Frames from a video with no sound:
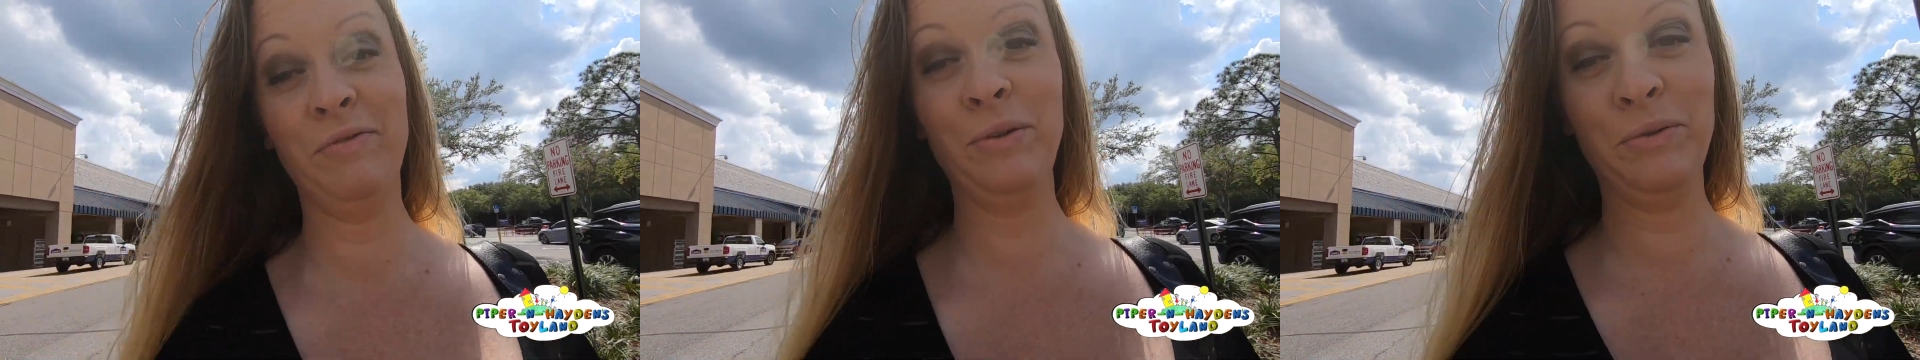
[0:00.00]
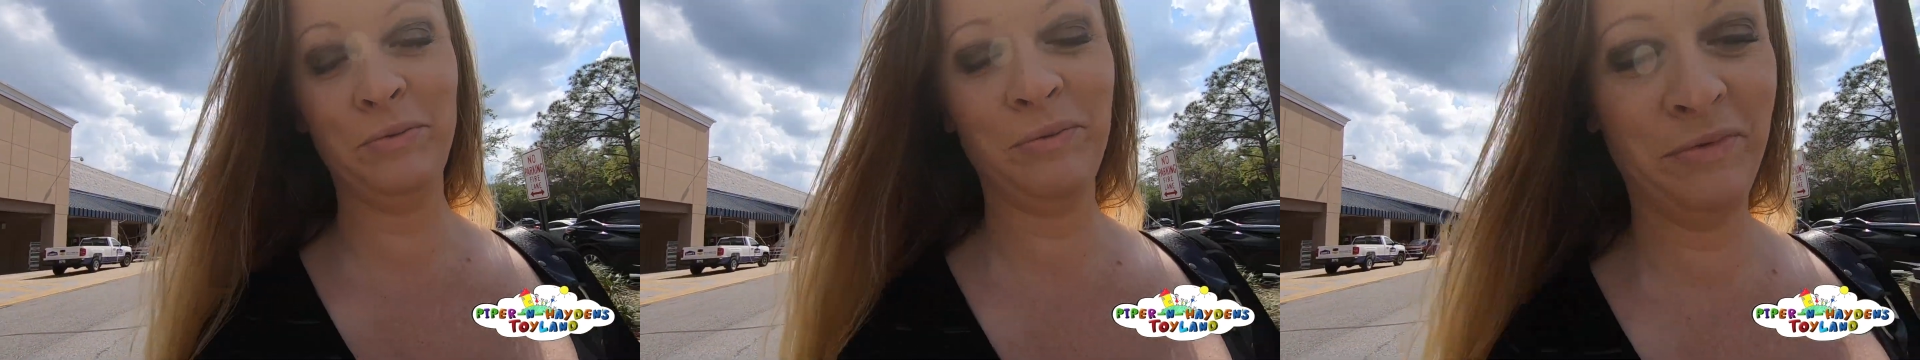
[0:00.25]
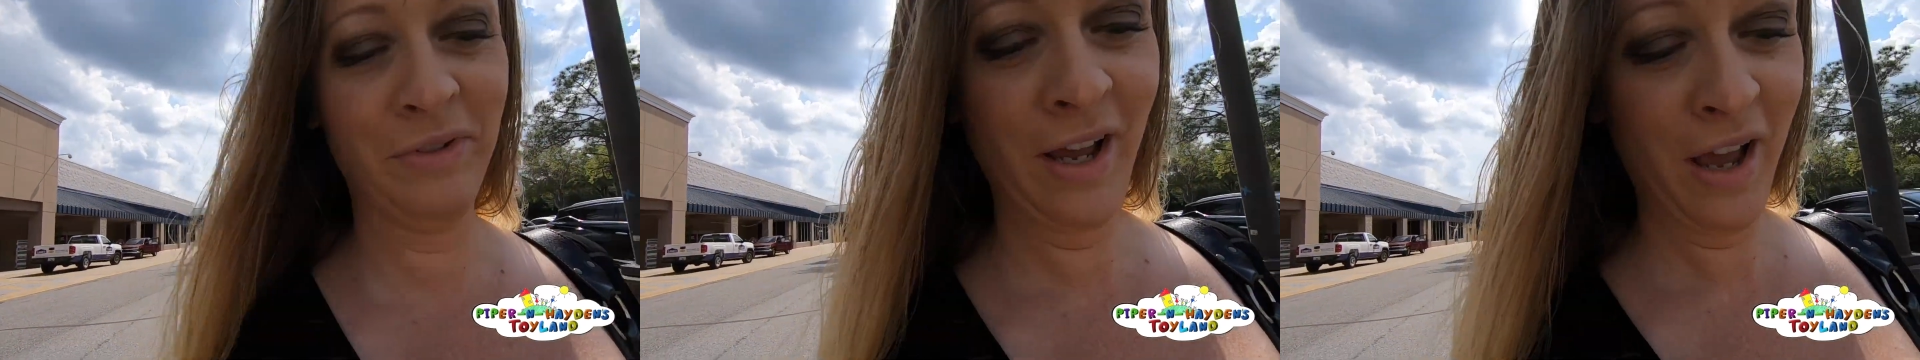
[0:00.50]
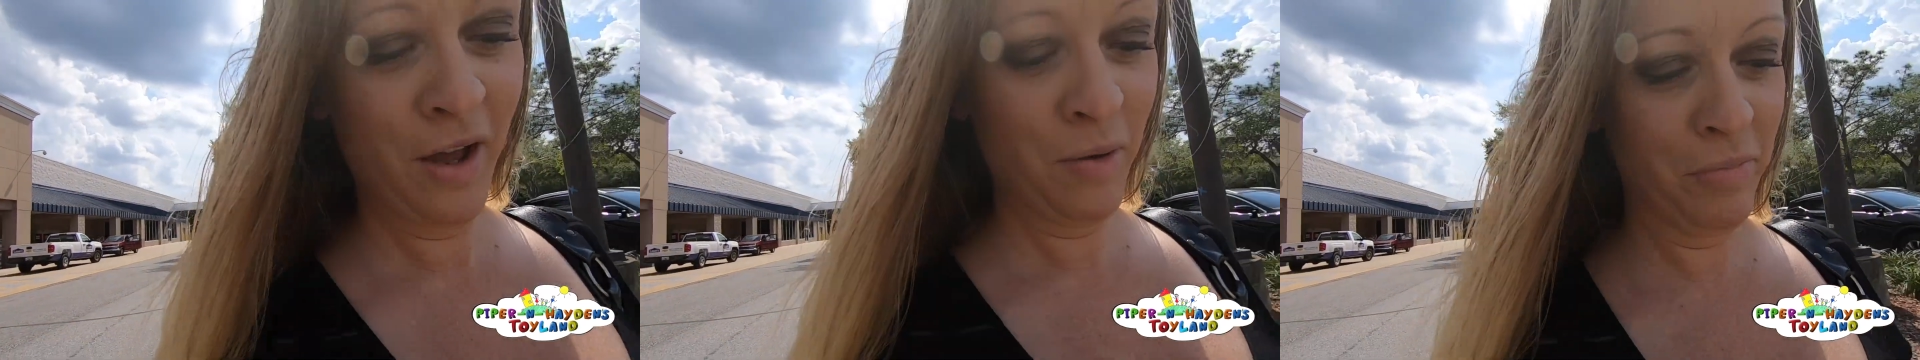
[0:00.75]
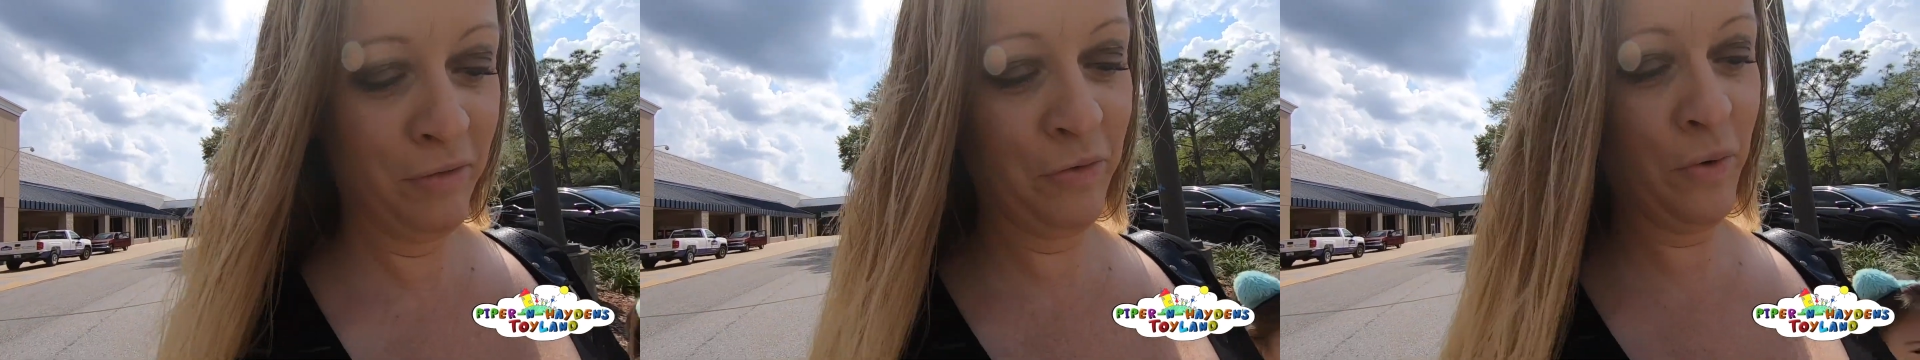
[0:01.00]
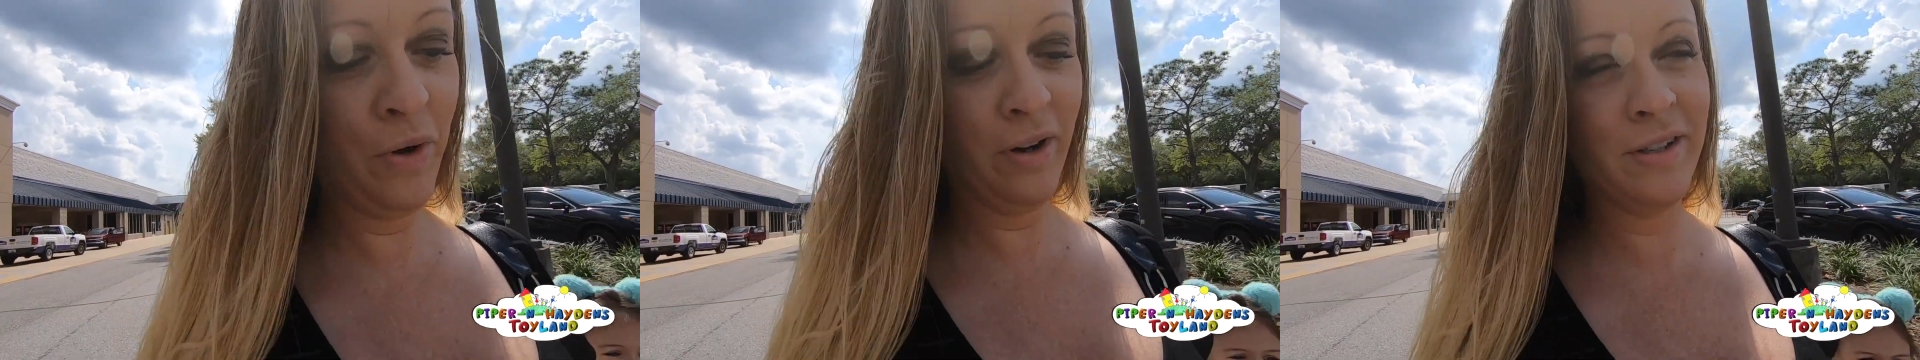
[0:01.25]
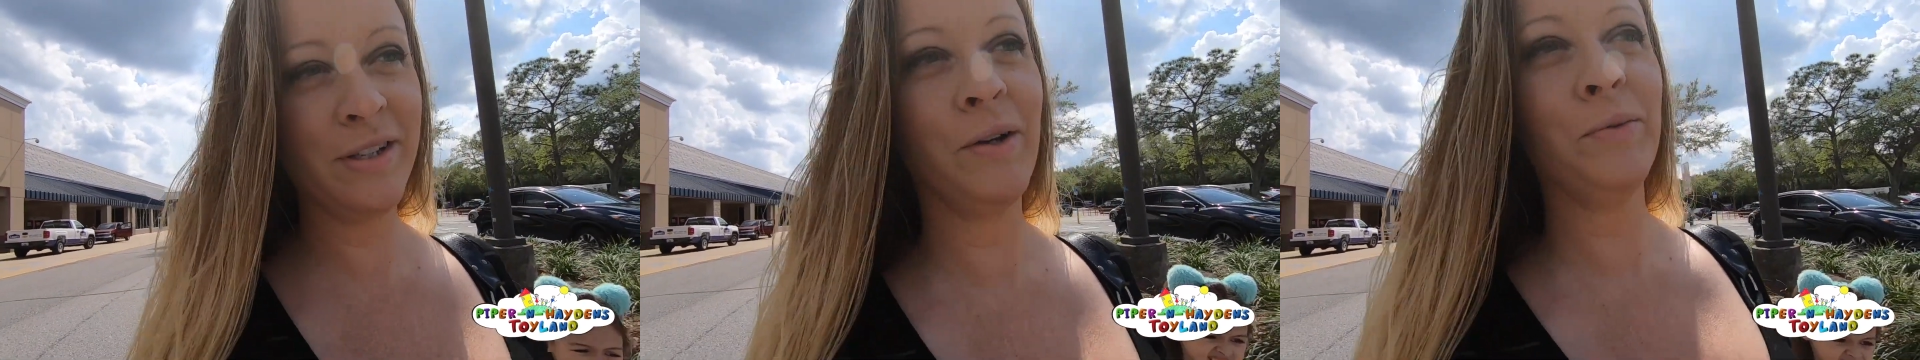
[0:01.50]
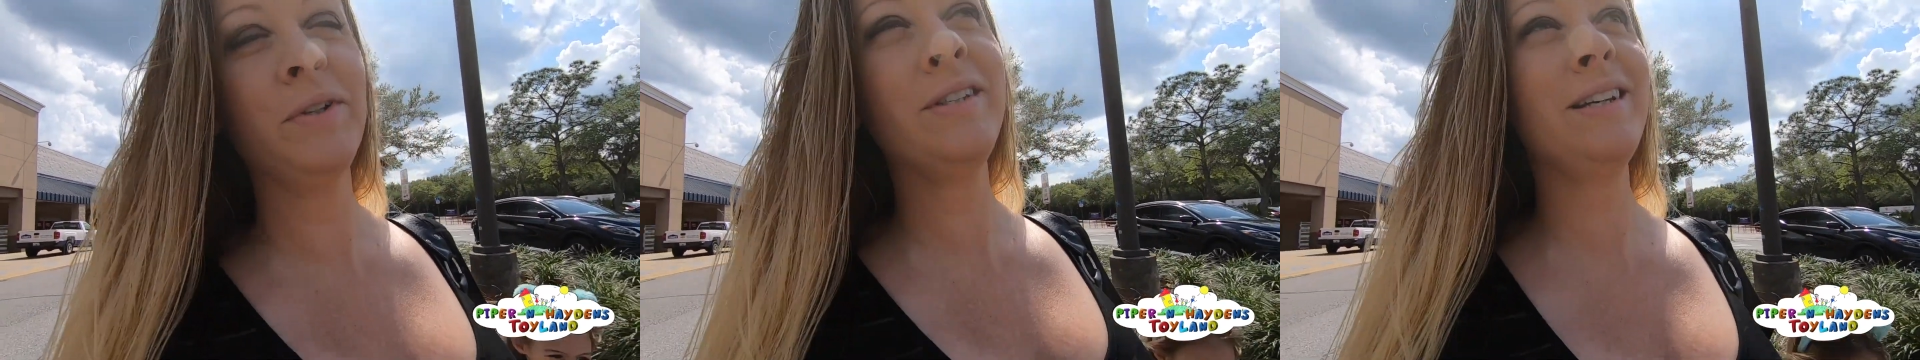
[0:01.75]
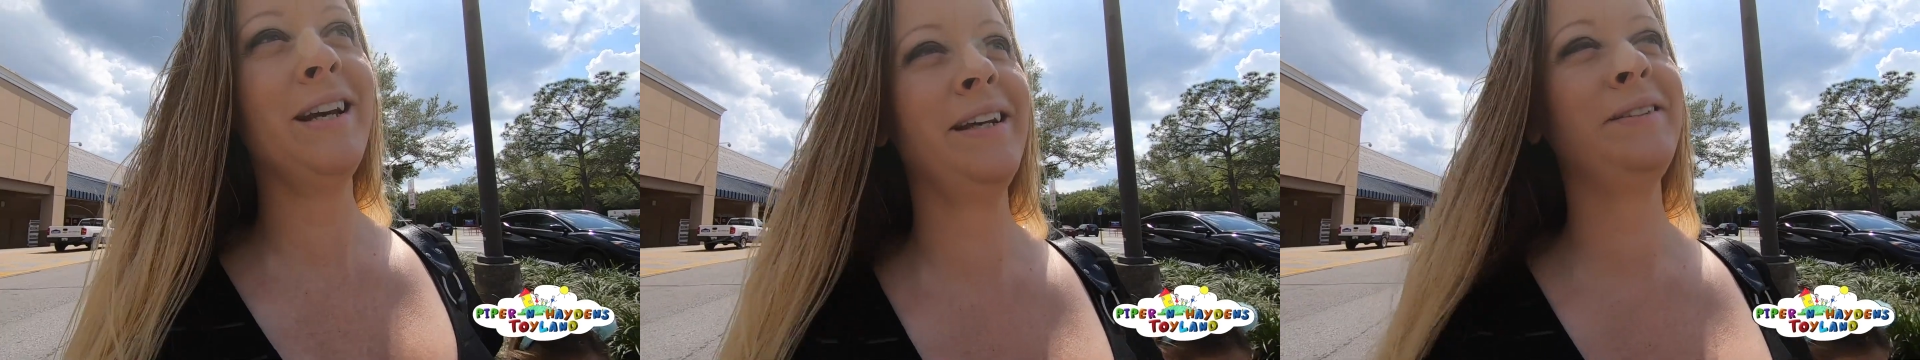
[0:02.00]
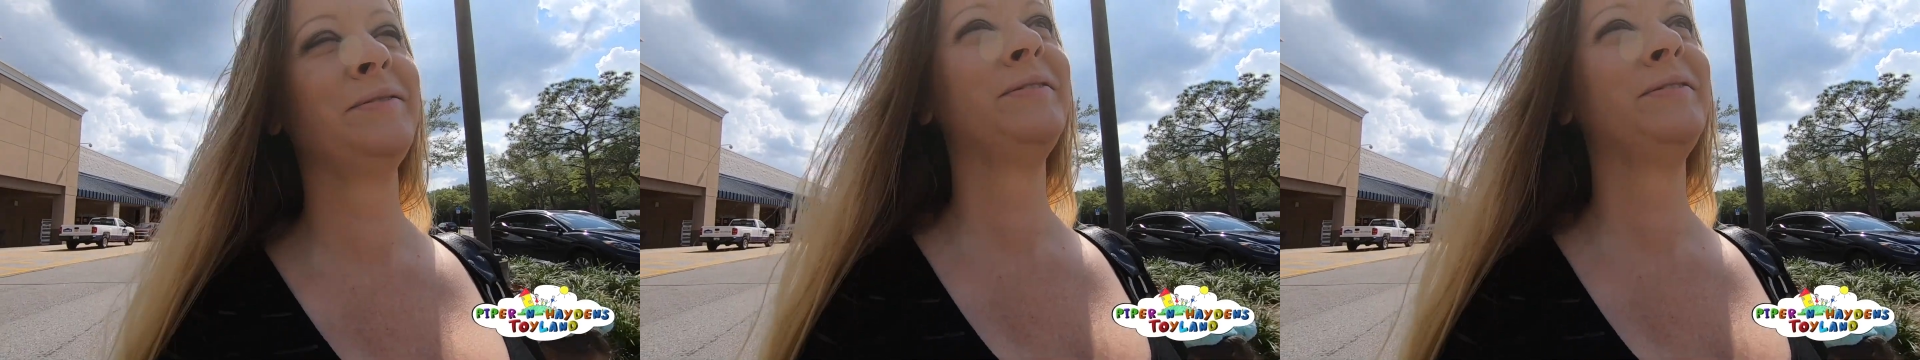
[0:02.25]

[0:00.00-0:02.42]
fruit before, so we'll see.